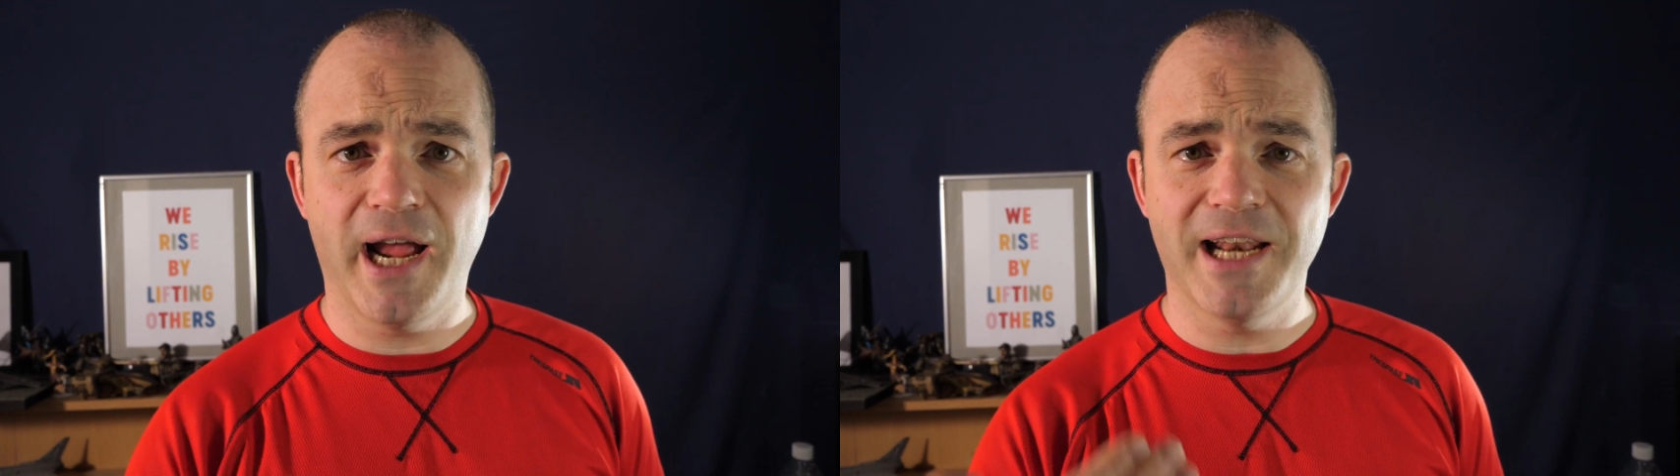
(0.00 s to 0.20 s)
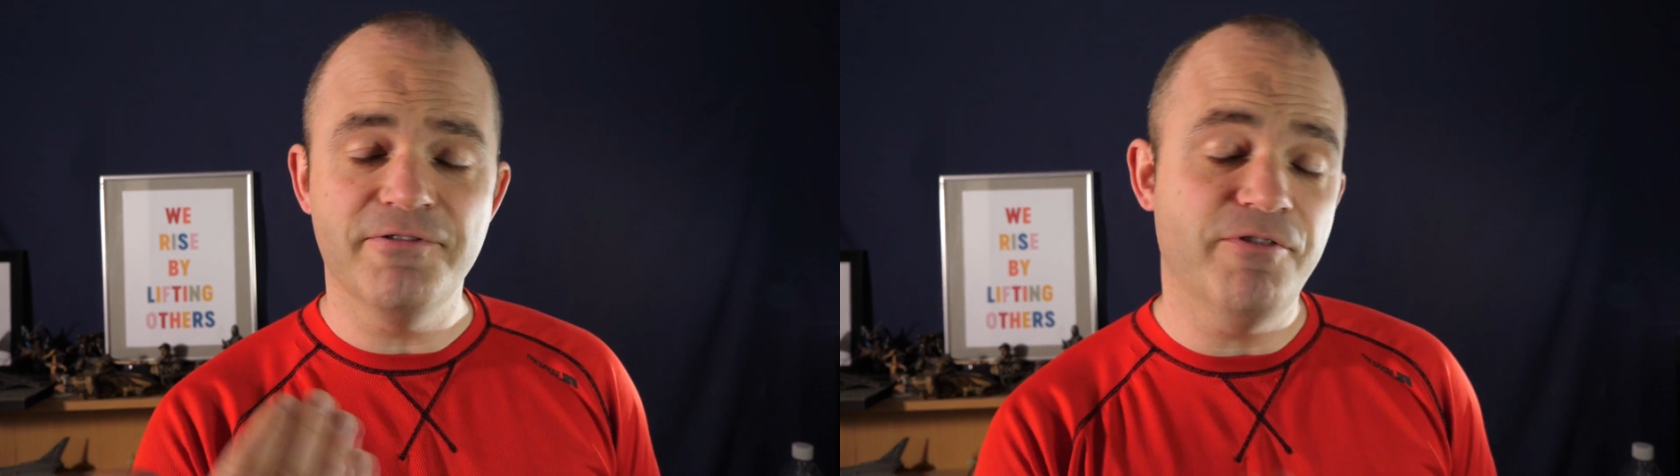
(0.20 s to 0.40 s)

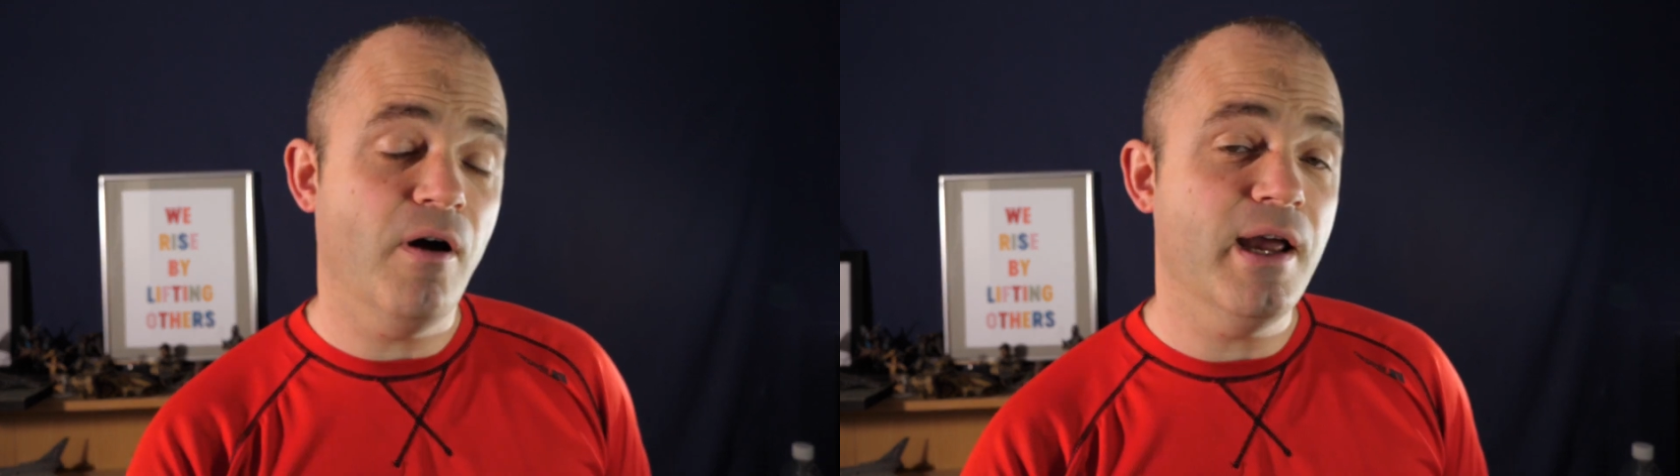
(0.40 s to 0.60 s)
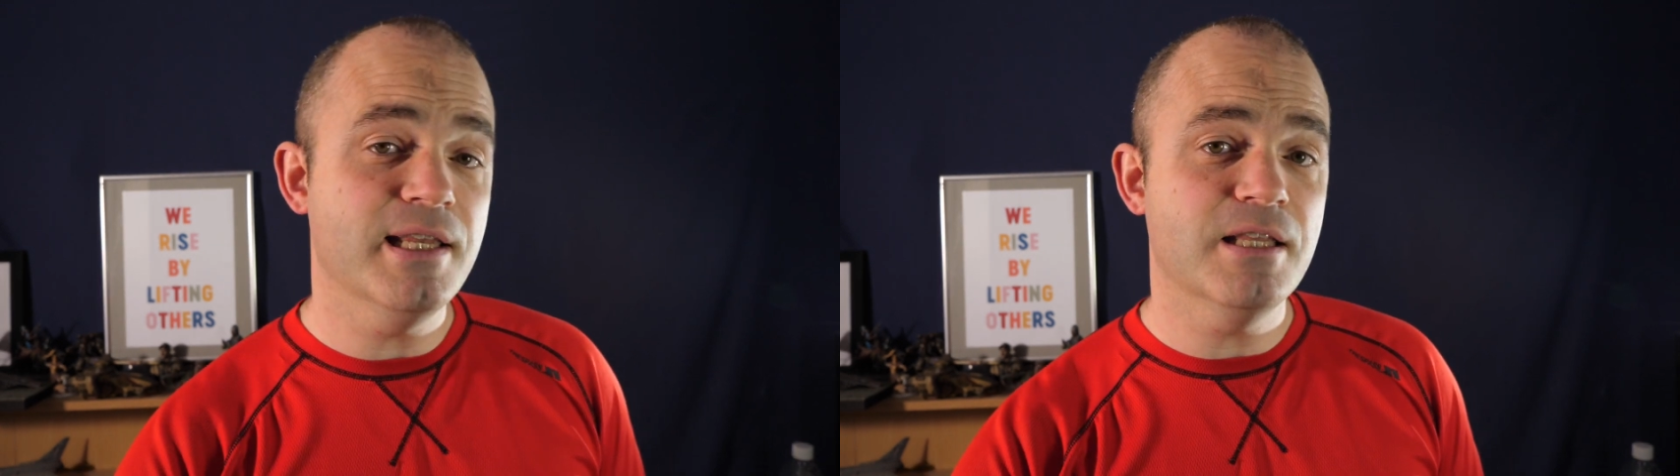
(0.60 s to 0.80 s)
and
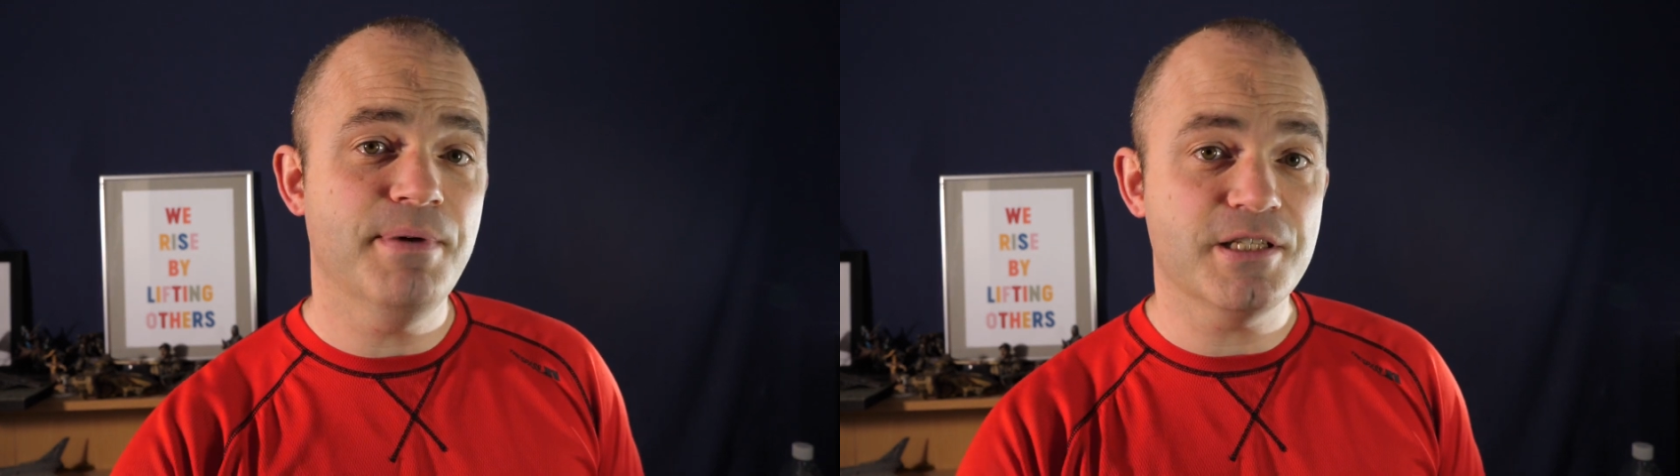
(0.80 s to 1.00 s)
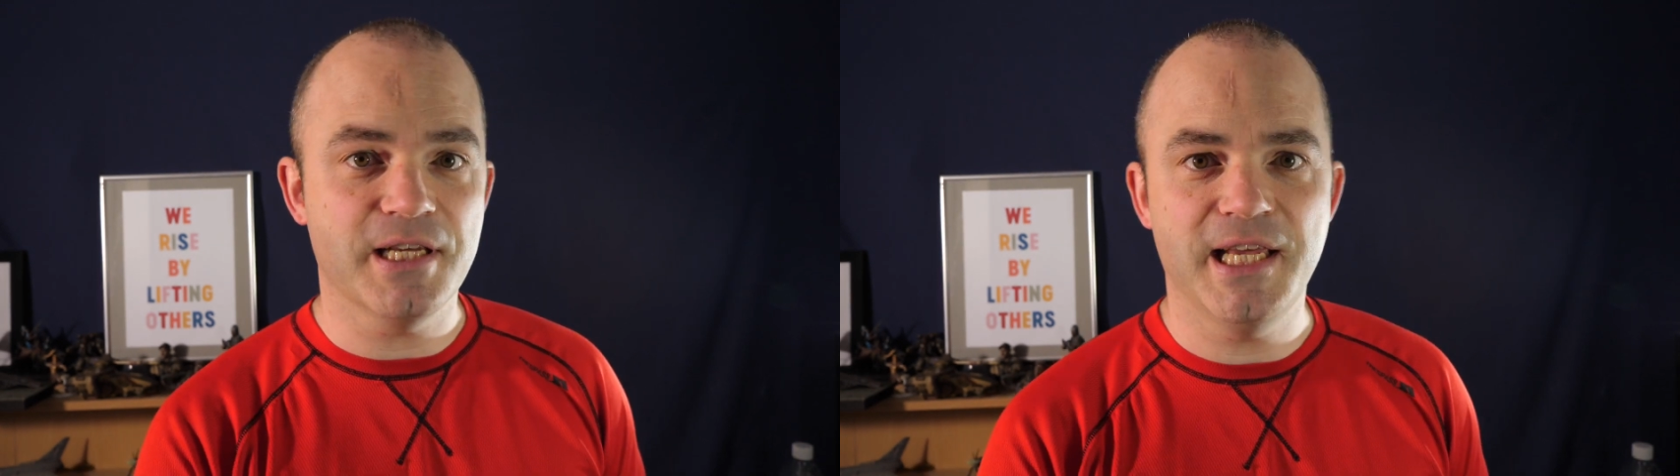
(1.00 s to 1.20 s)
find the
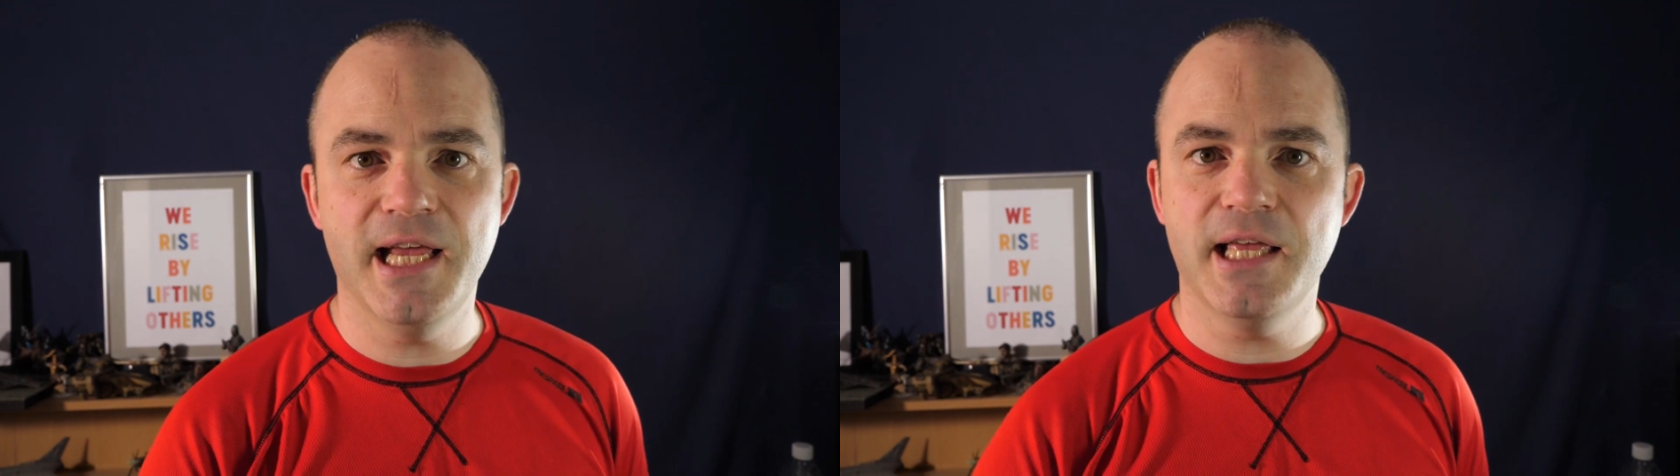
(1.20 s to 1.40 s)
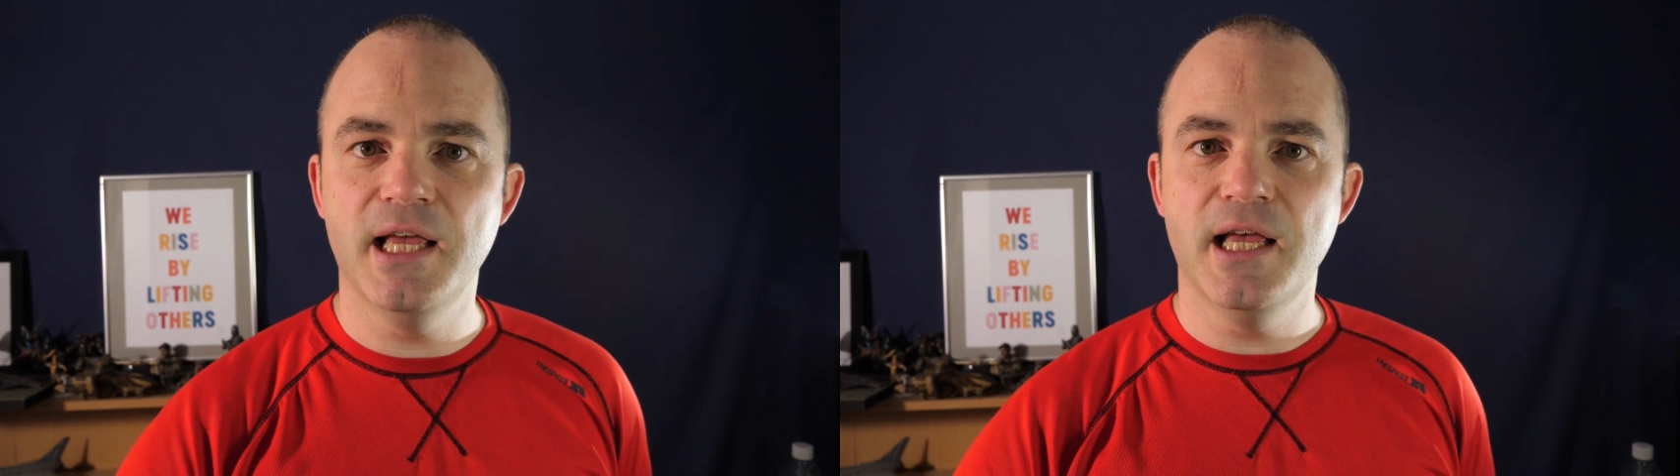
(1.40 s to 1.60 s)
bits of
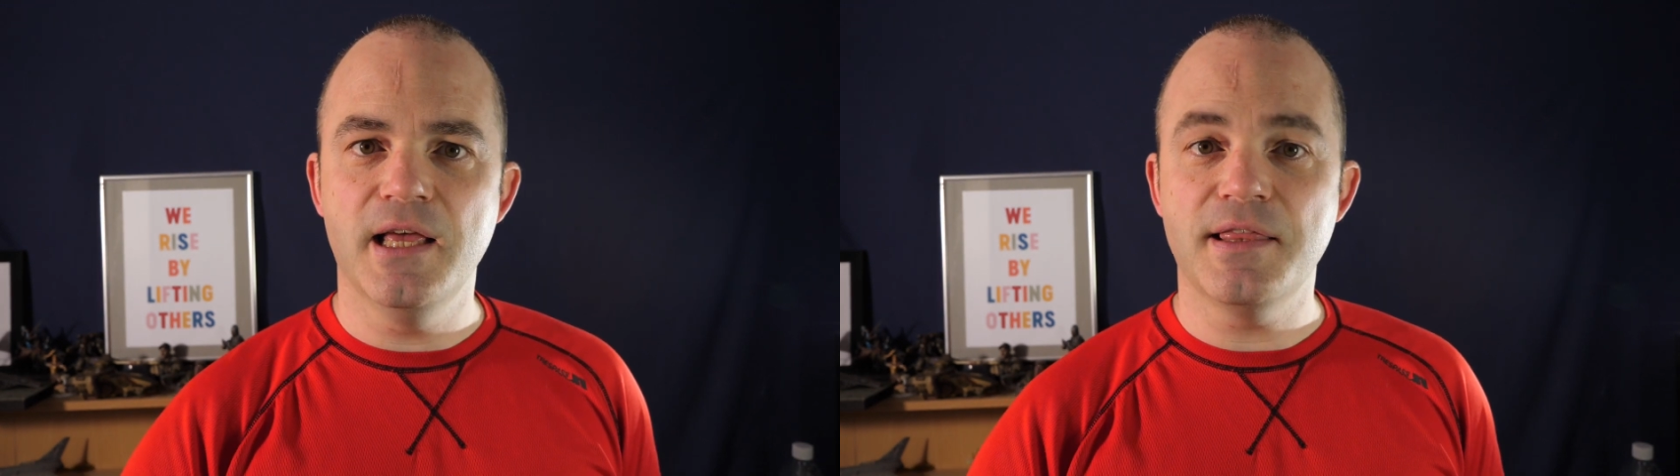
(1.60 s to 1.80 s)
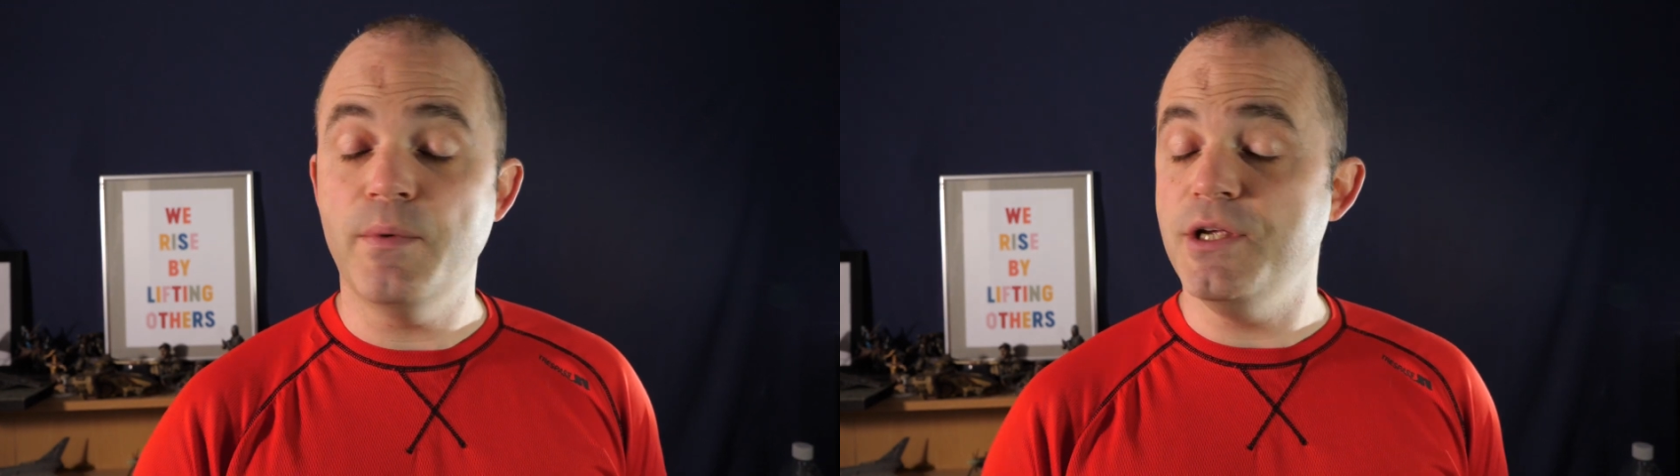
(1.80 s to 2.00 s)
kit that we